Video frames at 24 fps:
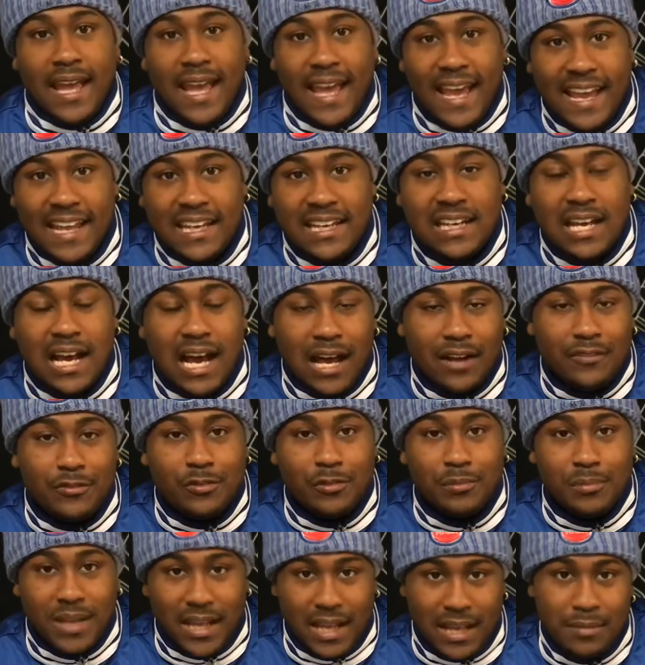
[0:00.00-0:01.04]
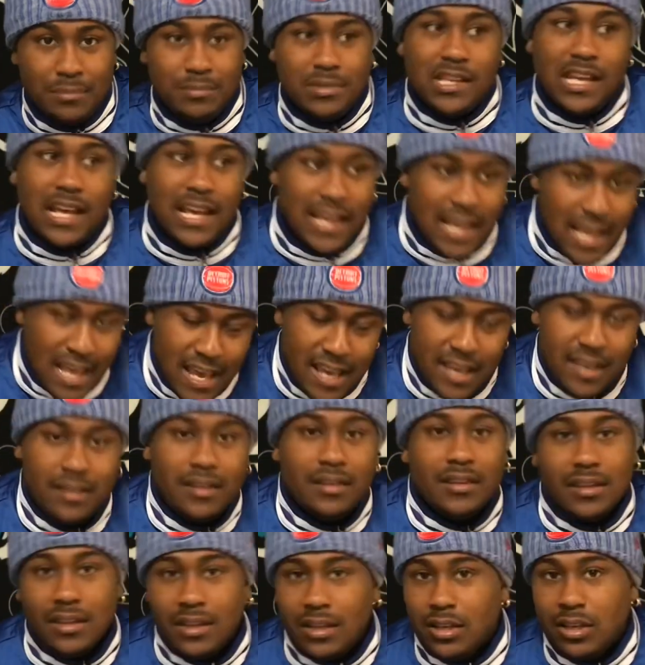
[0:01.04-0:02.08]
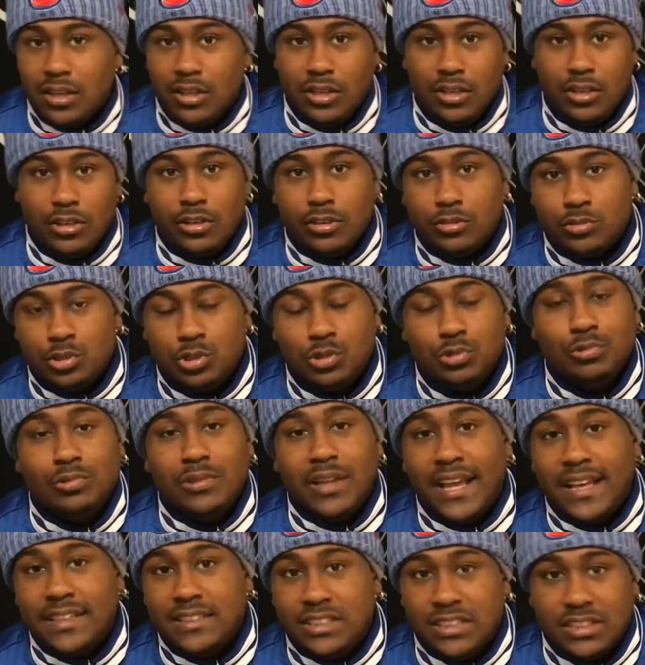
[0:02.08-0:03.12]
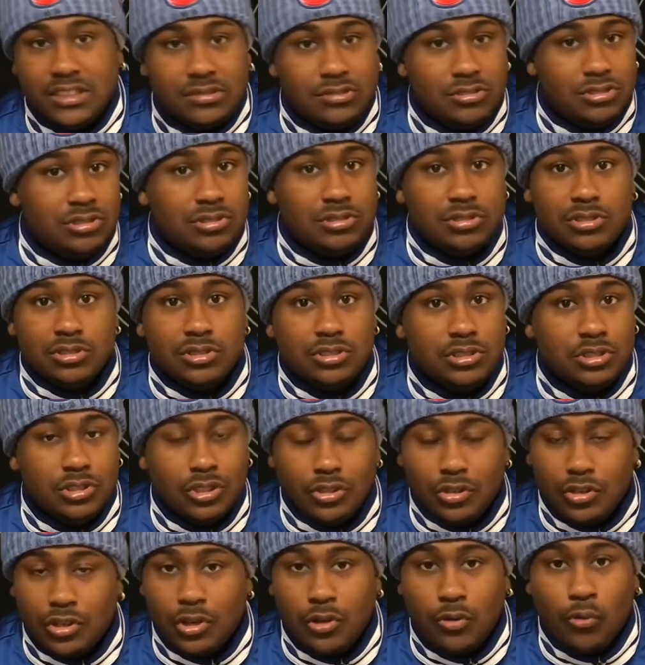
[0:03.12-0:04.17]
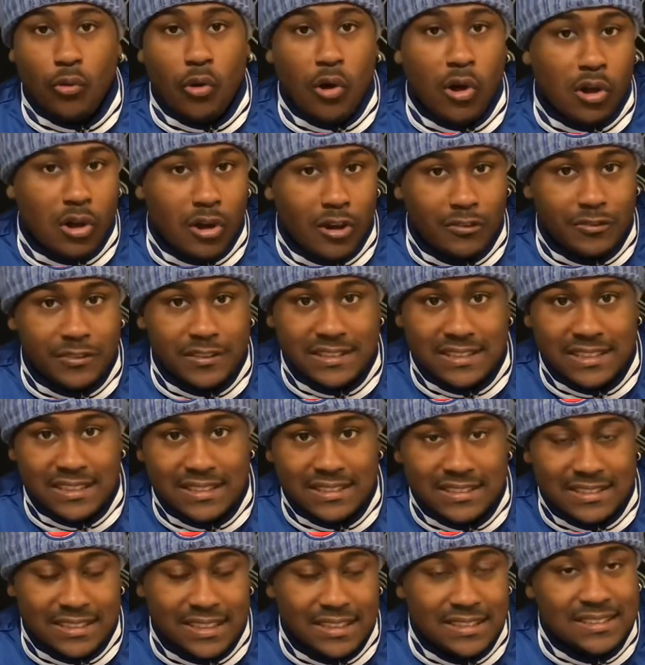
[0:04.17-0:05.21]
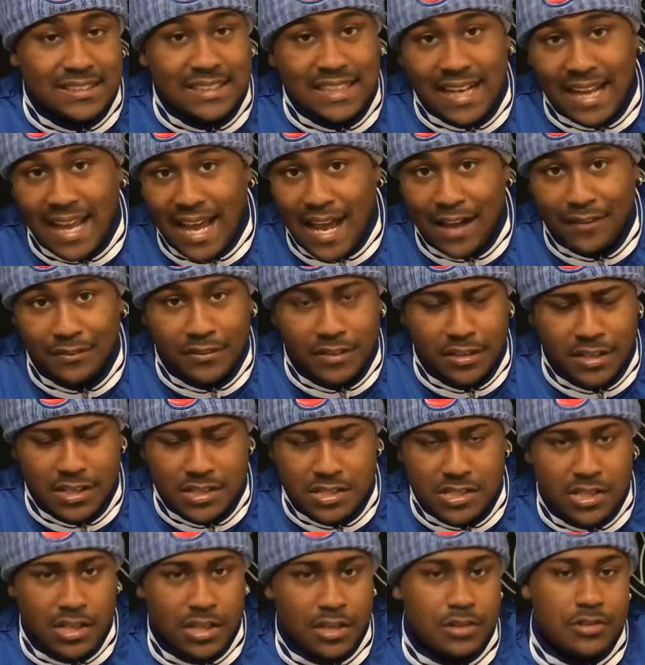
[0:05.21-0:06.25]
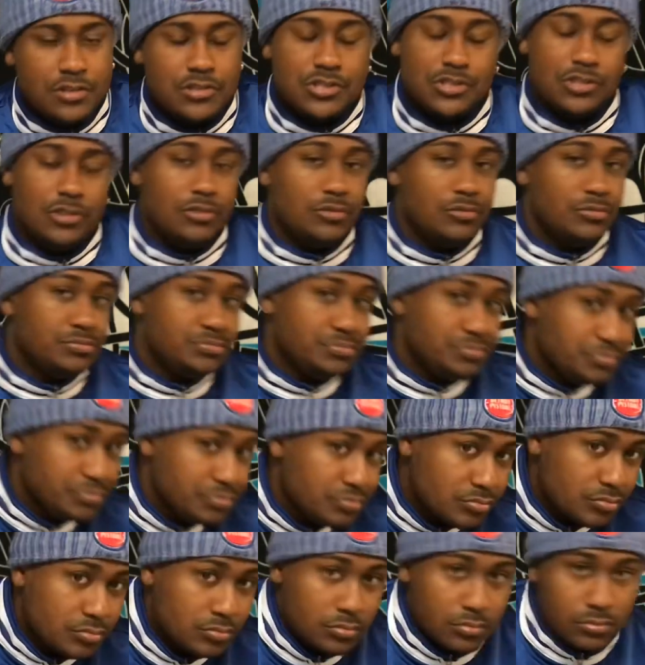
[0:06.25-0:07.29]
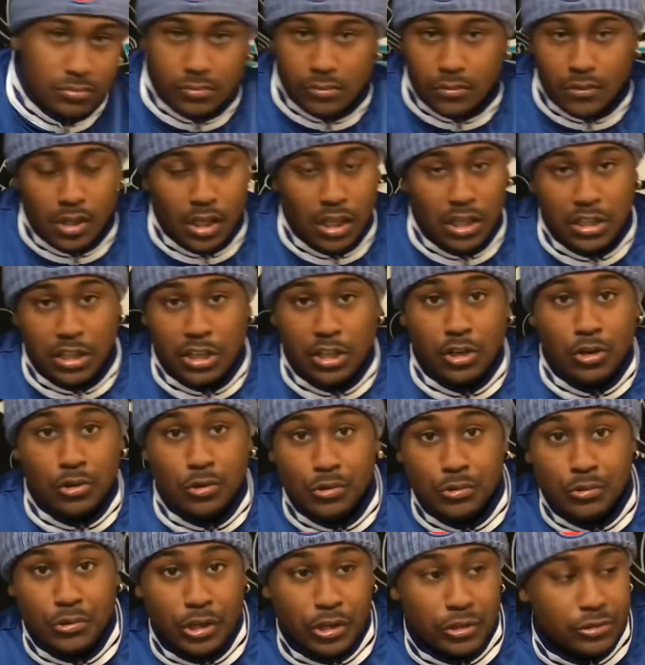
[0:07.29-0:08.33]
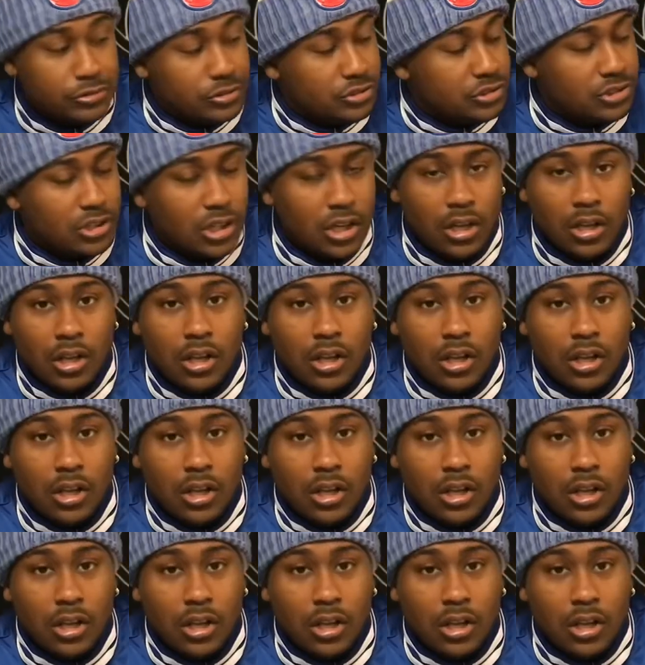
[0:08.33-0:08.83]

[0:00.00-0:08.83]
head nod from the NBA. Two legends, going to walk off into the sunset after this year. So, who knows?